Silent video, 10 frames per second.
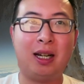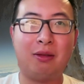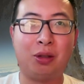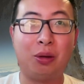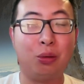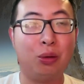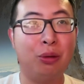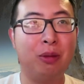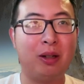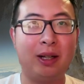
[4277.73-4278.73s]
So the
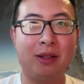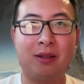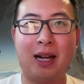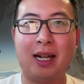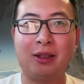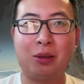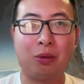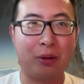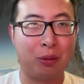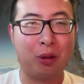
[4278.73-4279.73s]
rumor is that
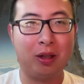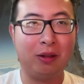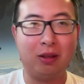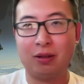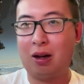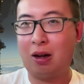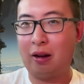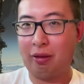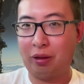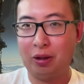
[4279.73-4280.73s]
we're recording this
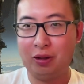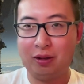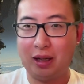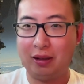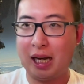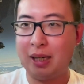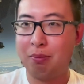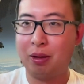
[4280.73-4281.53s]
on Thursday night,